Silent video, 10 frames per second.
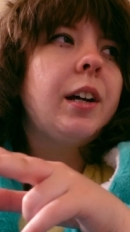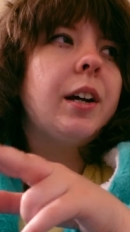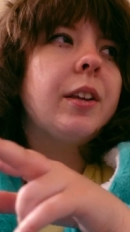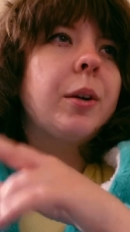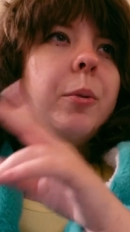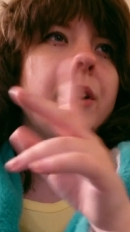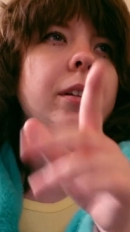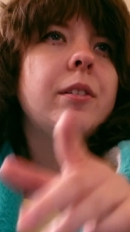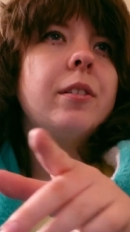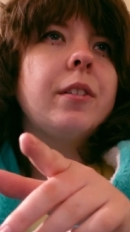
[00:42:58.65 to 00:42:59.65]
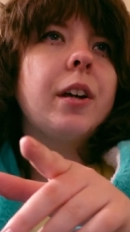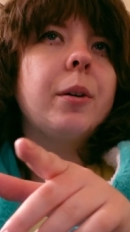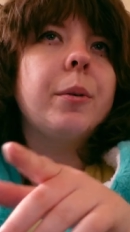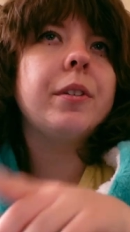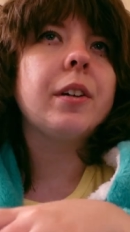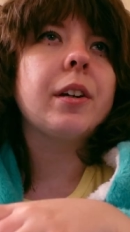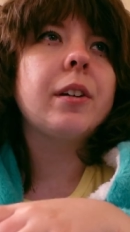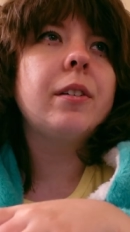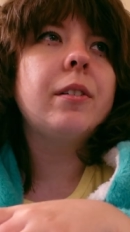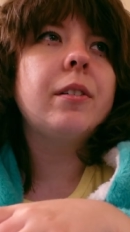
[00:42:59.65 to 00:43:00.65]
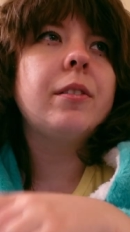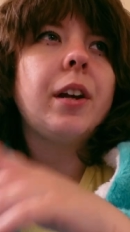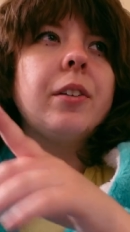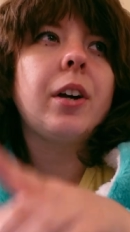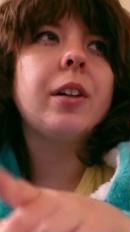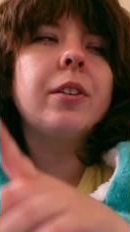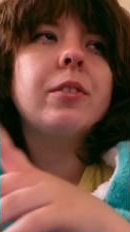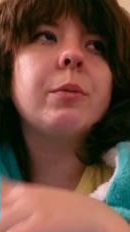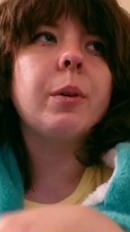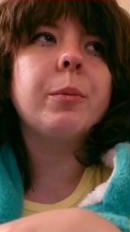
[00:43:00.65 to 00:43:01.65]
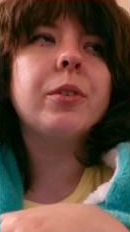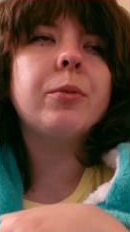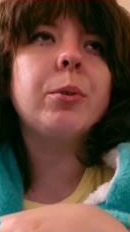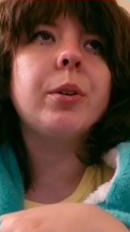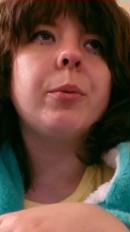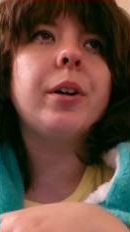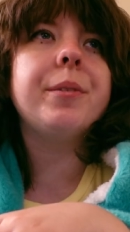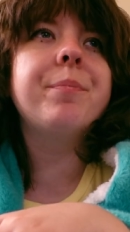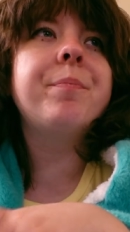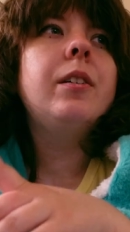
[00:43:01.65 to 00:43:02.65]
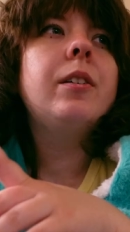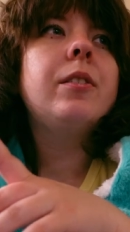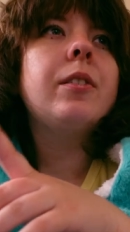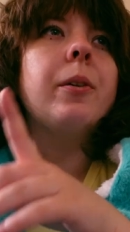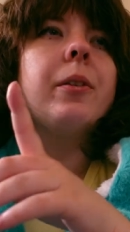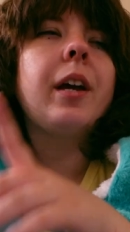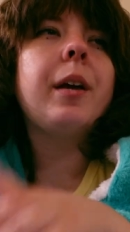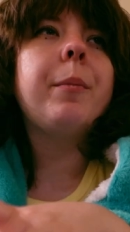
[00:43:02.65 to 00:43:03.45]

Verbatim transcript: I think 1 sale was like $10 and 1 was $41. So they